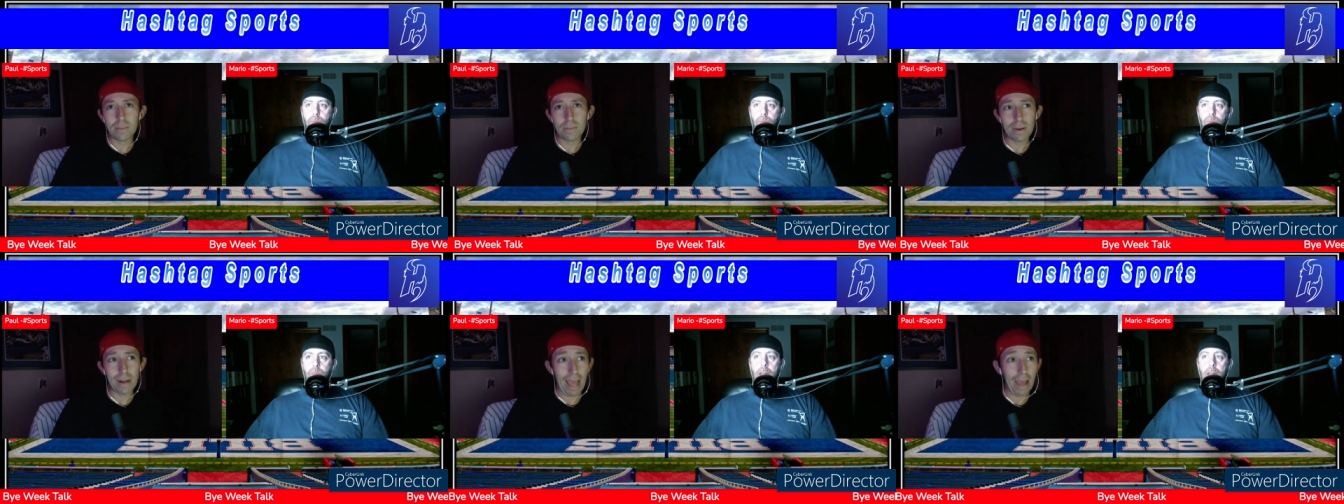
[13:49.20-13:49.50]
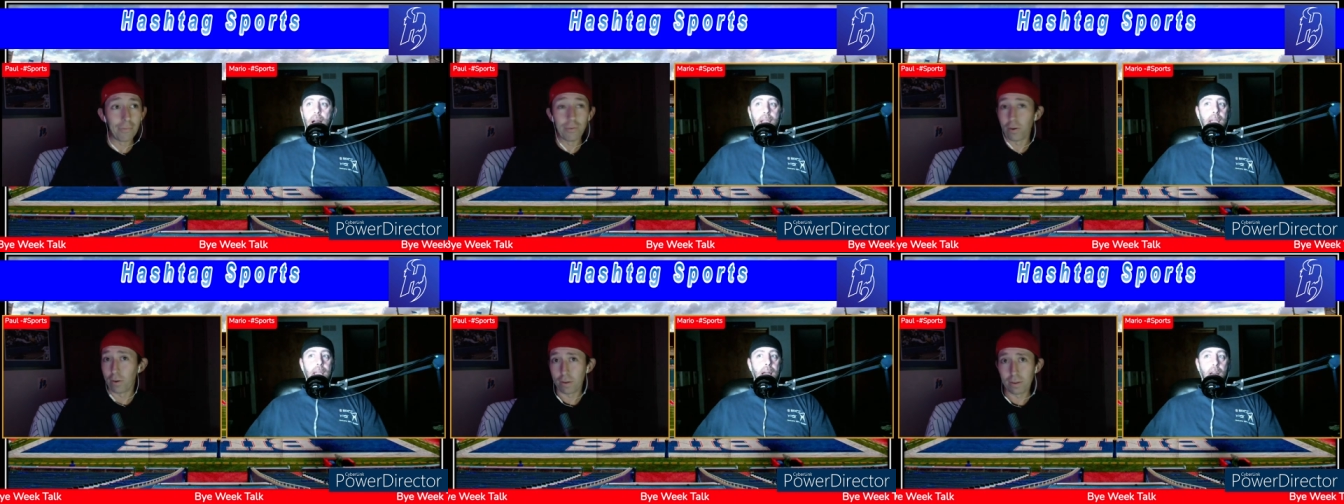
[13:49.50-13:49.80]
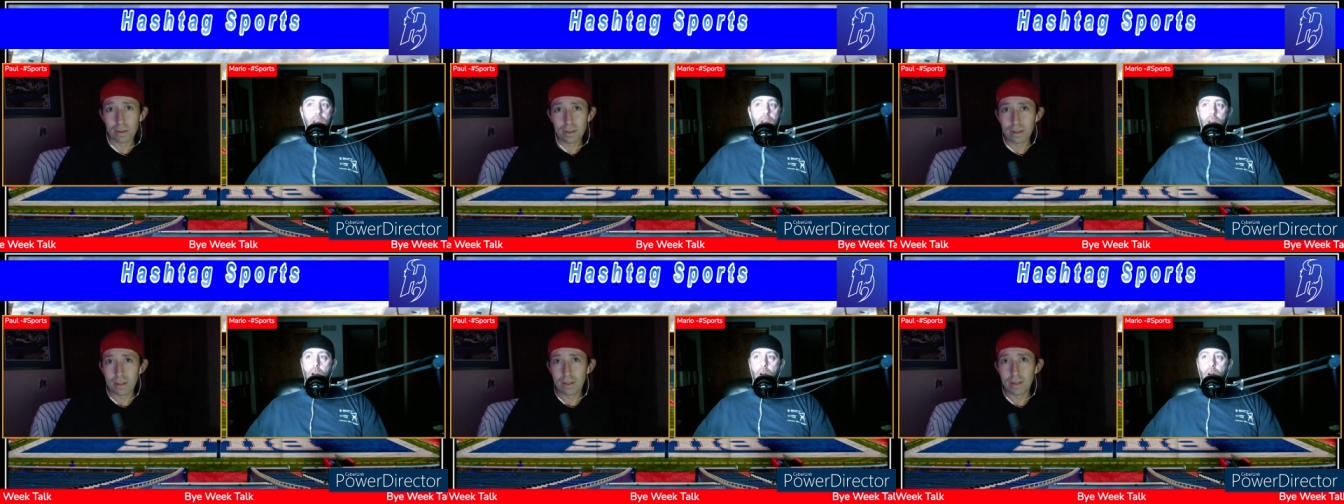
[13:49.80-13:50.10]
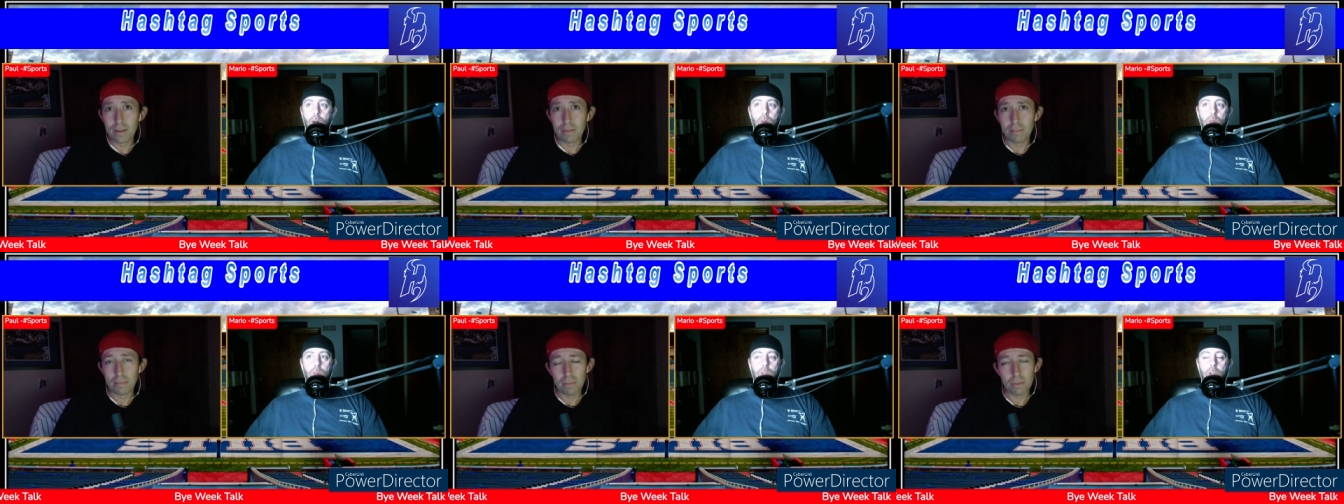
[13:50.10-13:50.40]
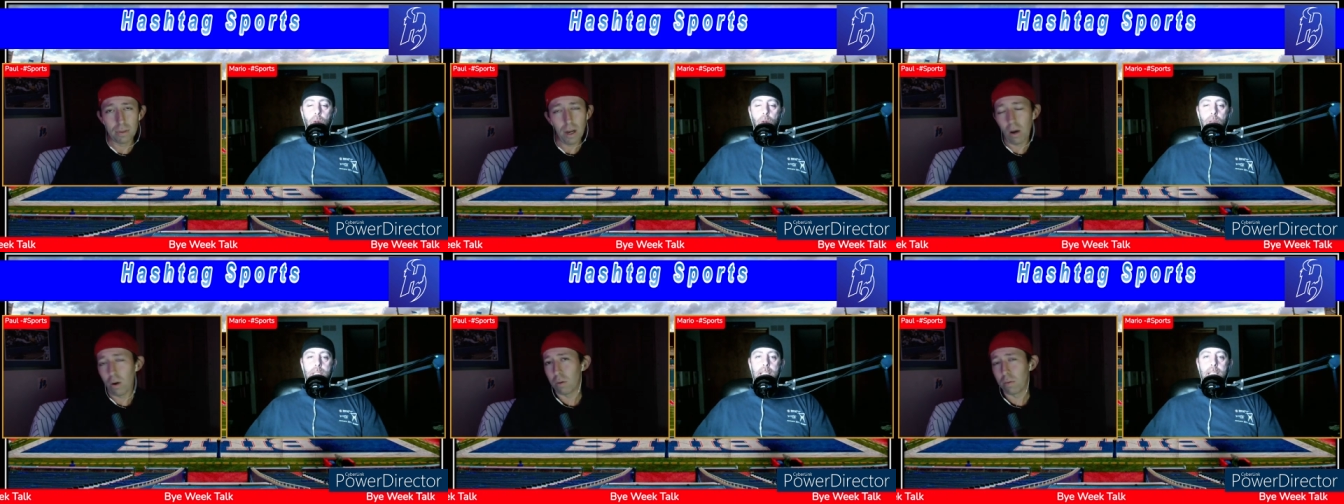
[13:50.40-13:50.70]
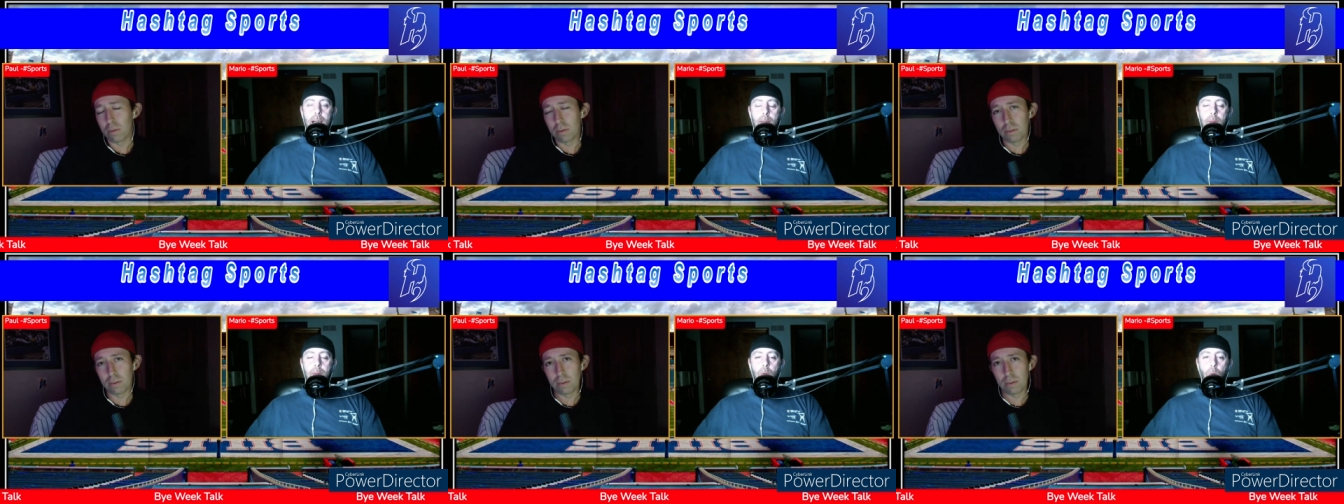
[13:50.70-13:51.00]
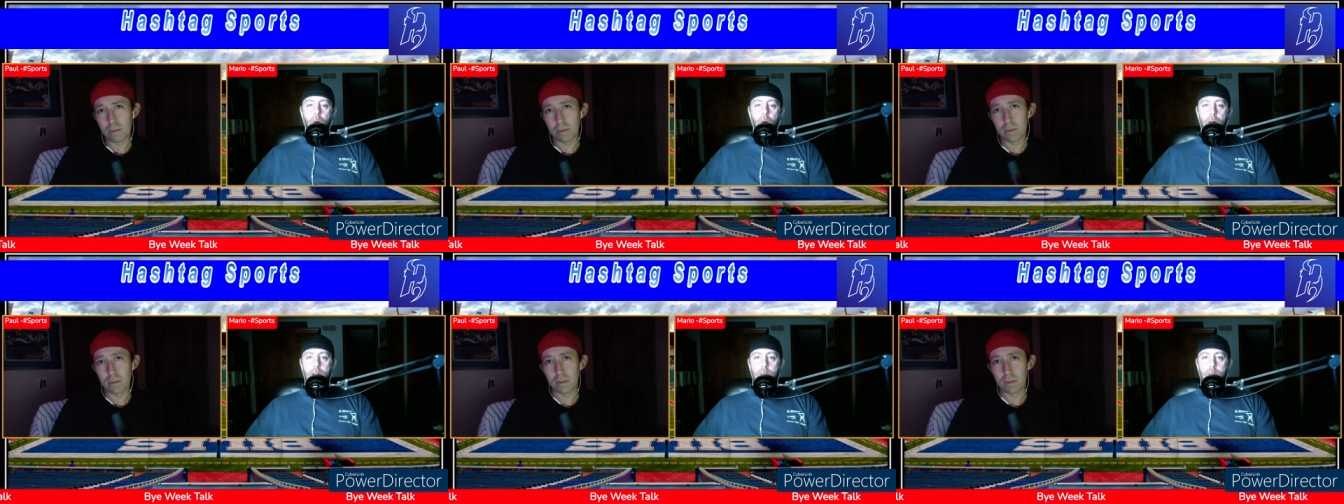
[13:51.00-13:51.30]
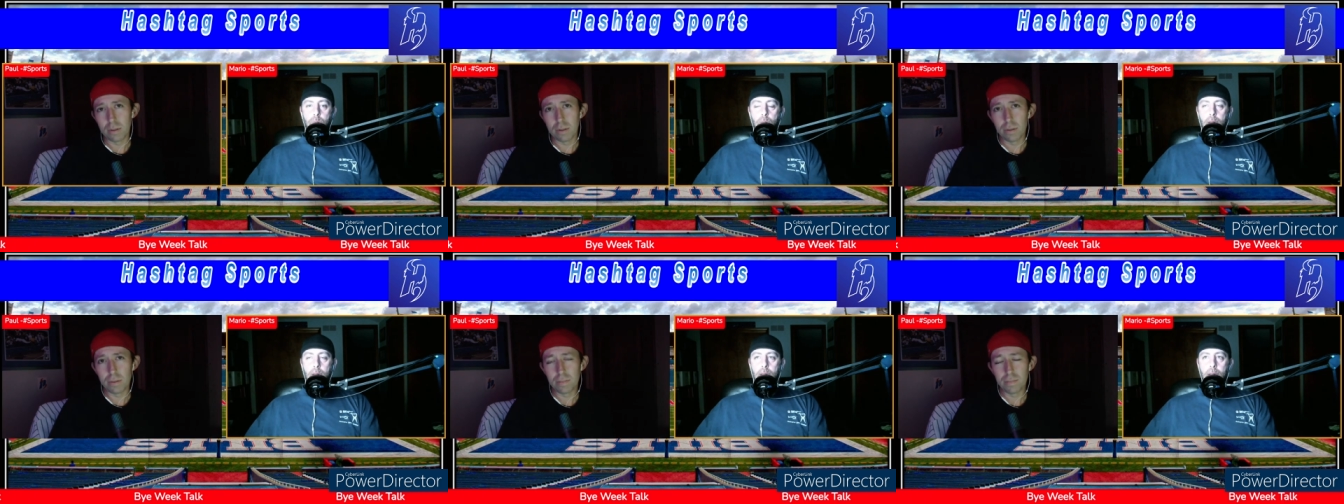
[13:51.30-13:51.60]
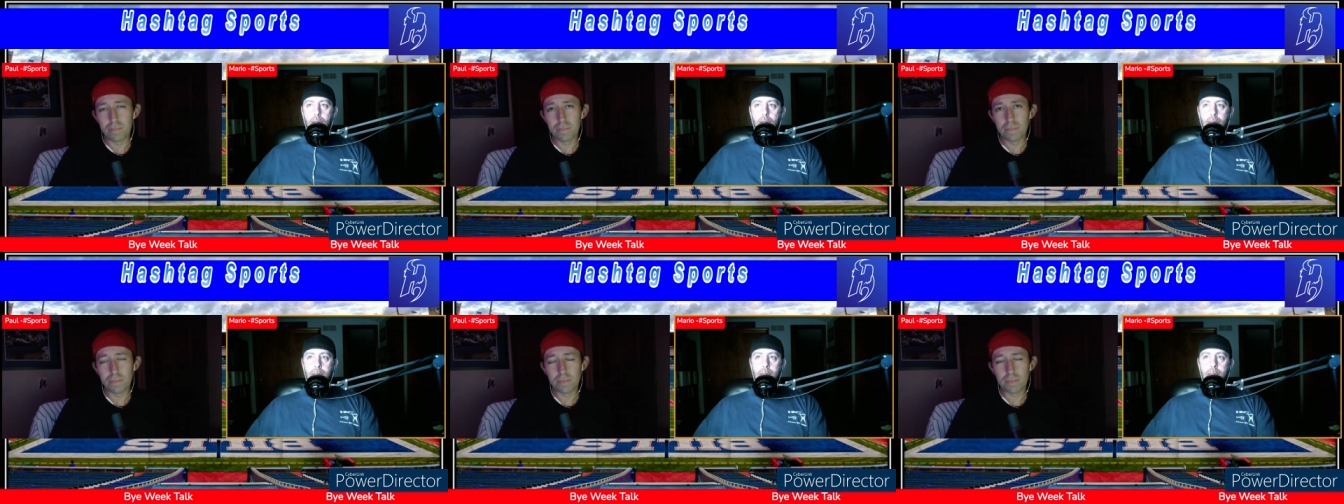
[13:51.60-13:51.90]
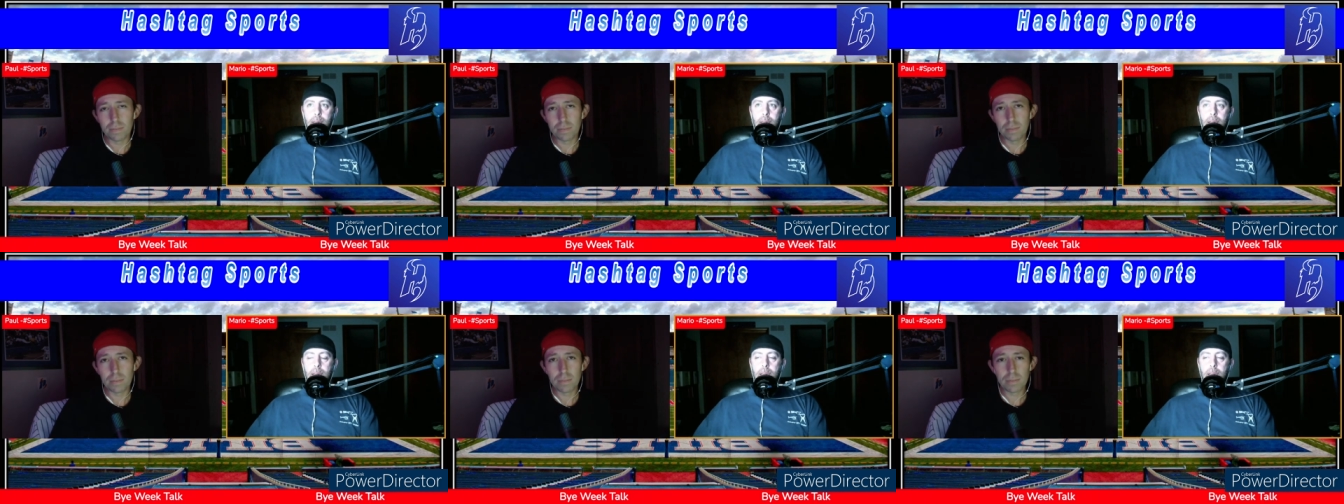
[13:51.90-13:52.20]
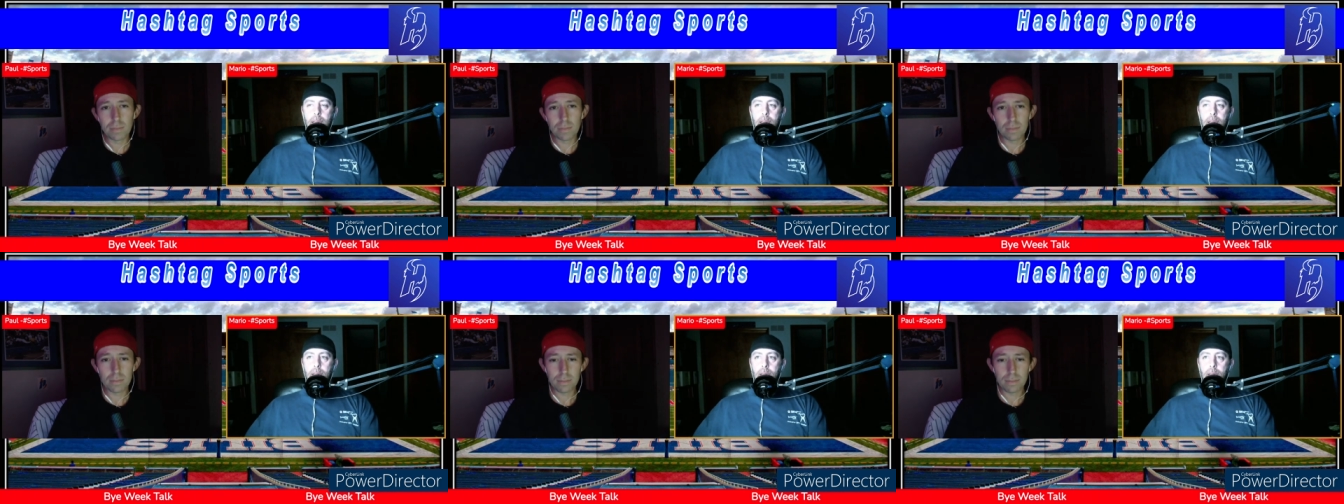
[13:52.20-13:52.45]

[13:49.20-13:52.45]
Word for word: Not ever. yet. No. The only no. time it was when I think